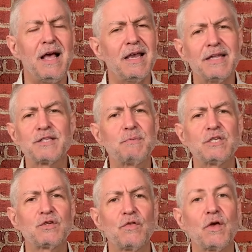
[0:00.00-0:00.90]
let's be
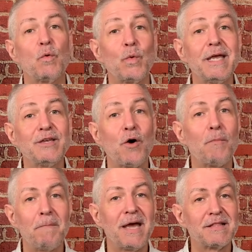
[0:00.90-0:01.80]
sure that we
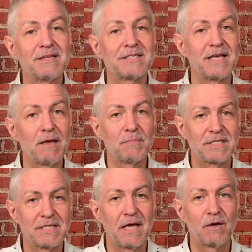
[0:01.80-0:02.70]
don't make the same
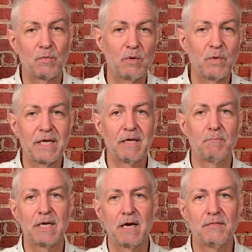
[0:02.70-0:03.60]
mistake when we get
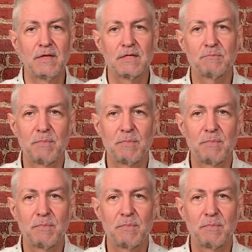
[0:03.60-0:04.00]
beyond this.